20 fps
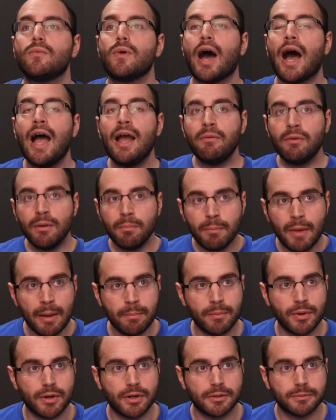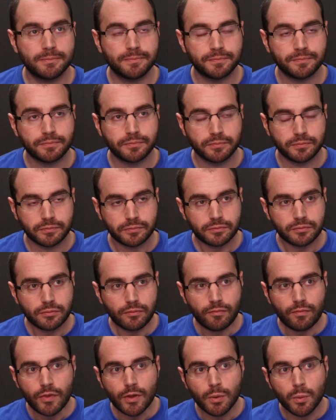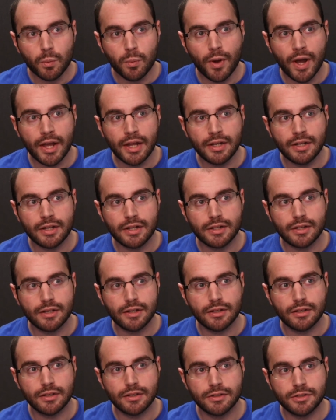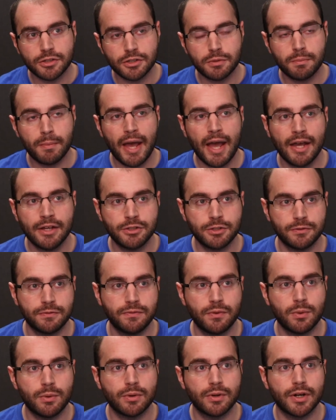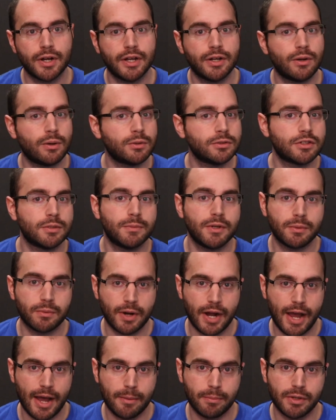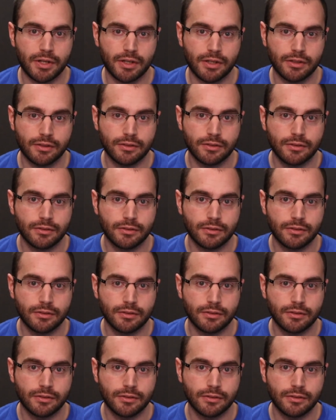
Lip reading: I remember when Smash 4 and Ultimate were happening,